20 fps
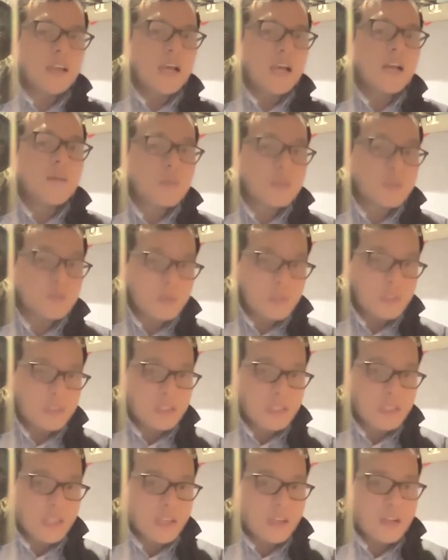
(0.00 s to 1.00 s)
And I just want to
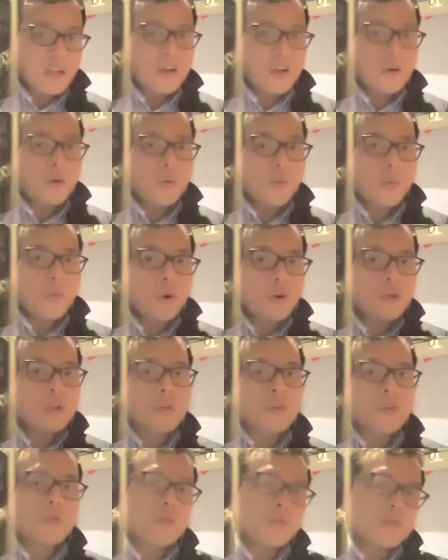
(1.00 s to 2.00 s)
say, what are your
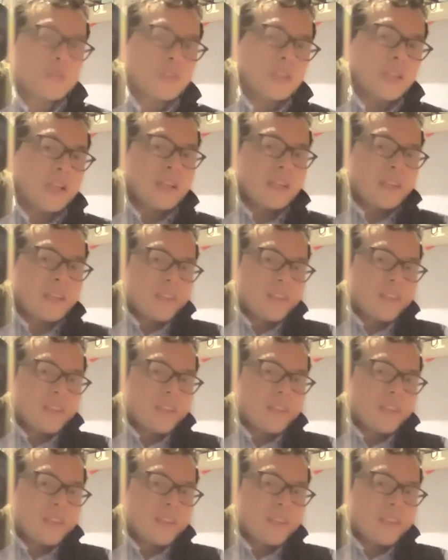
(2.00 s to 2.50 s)
thoughts on that?